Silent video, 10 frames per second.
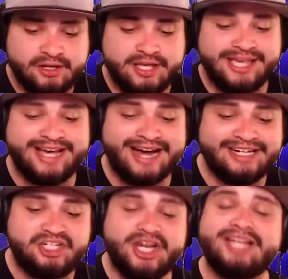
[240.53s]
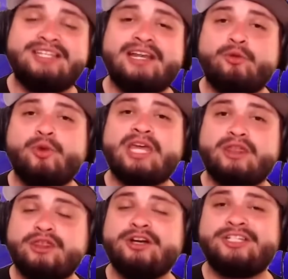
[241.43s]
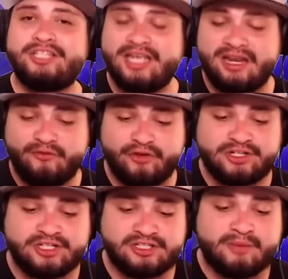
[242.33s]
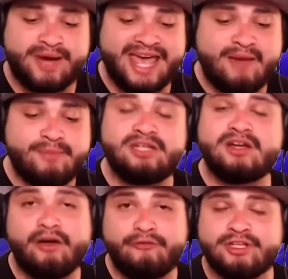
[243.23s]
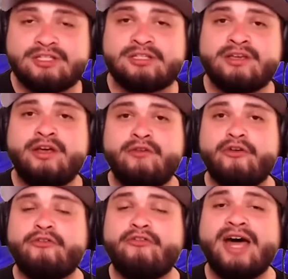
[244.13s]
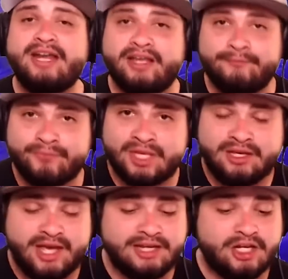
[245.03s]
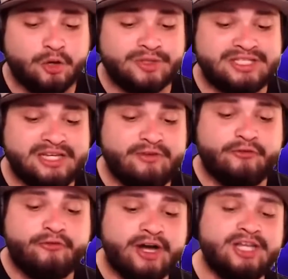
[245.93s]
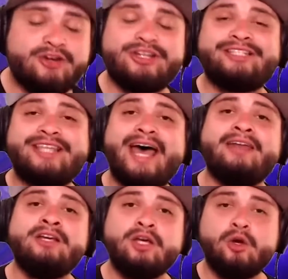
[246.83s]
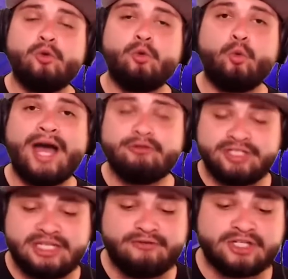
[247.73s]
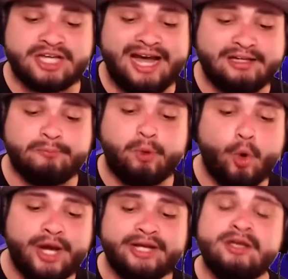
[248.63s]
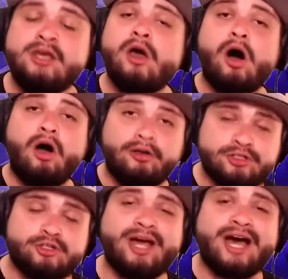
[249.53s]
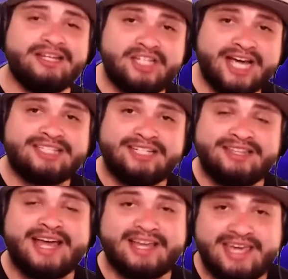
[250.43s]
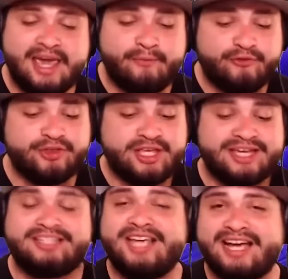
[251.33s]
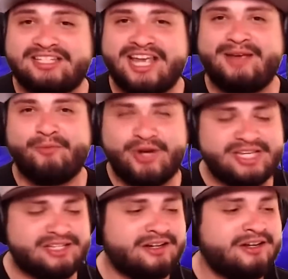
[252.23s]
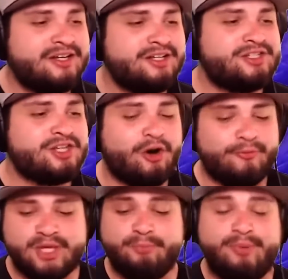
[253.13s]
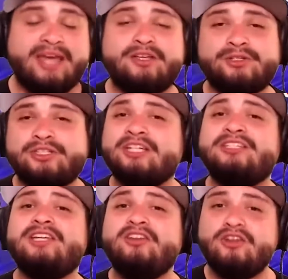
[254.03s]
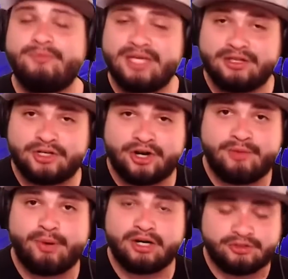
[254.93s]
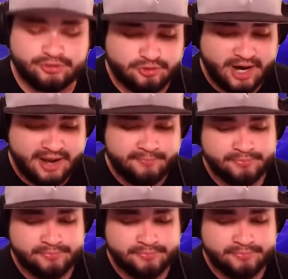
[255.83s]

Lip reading: He got ejected in Week 13 versus the Miami Dolphins for fighting. And you know what's even funnier is that wide receiver Tyler Boyd also got ejected in that game for the exact same reason. So the Bengals continue to be the dirty Bungles, right?